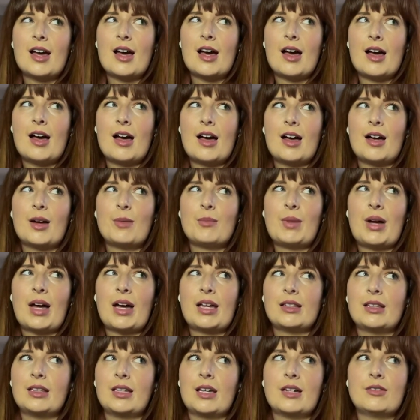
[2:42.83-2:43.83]
I
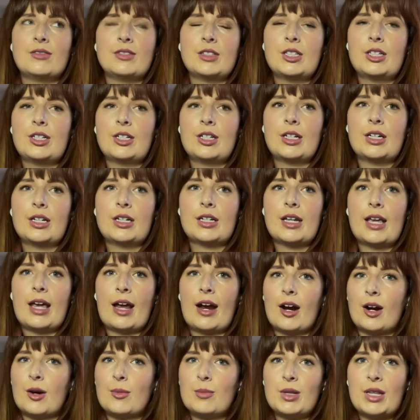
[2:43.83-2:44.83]
love a good
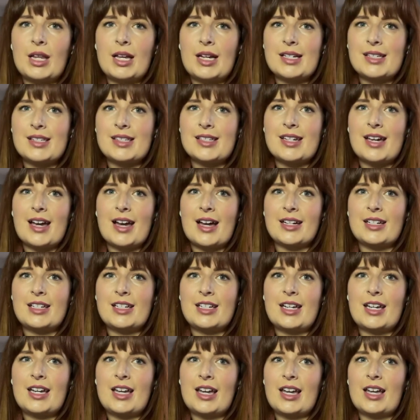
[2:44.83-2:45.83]
caramelized
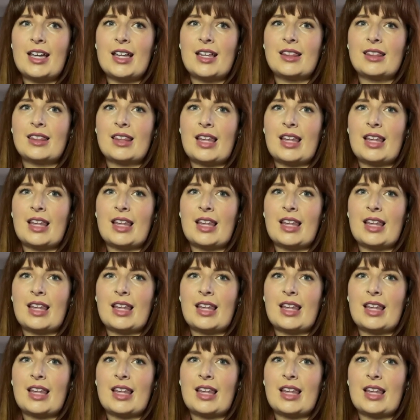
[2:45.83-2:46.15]
onion,